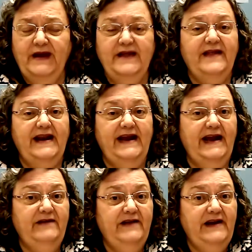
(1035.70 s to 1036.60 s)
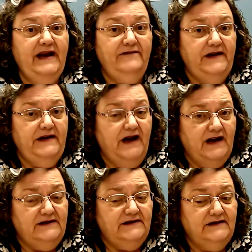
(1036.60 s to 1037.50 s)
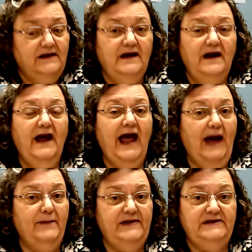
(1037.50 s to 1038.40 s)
that even if it does happen